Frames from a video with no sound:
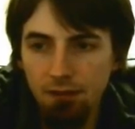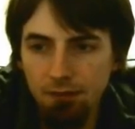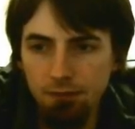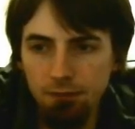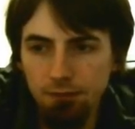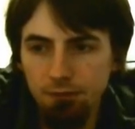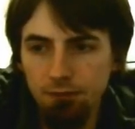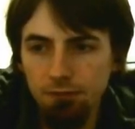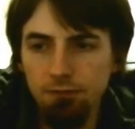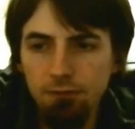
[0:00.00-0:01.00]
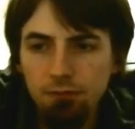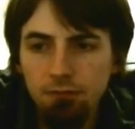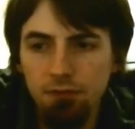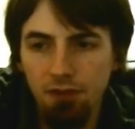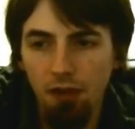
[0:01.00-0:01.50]

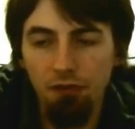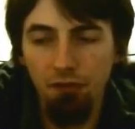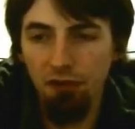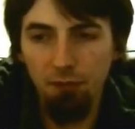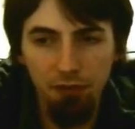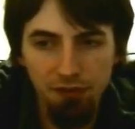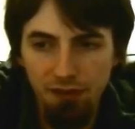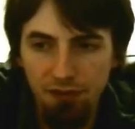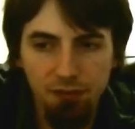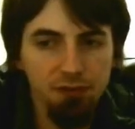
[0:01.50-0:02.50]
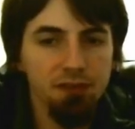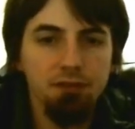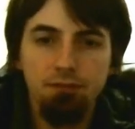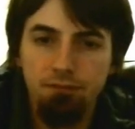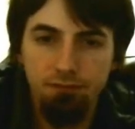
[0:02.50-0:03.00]
Another photo of motorcycles,
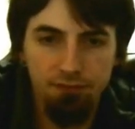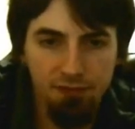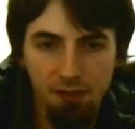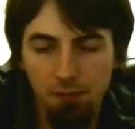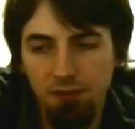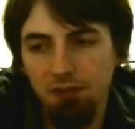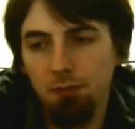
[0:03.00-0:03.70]
same reason as